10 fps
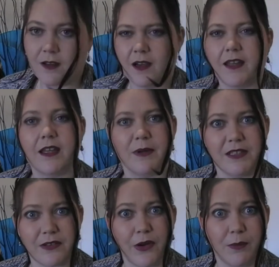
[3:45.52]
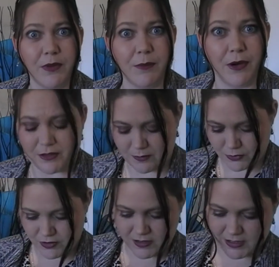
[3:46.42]
I think I might just open the box and
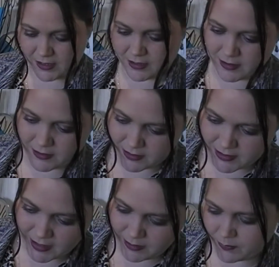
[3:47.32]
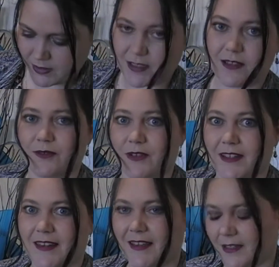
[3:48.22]
we'll just see. Is it taped?
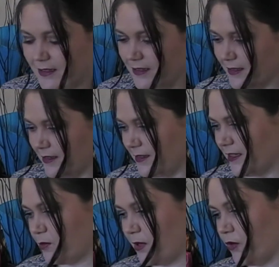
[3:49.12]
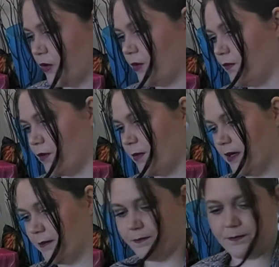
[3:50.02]
One sec. Let's be awkward for a minute.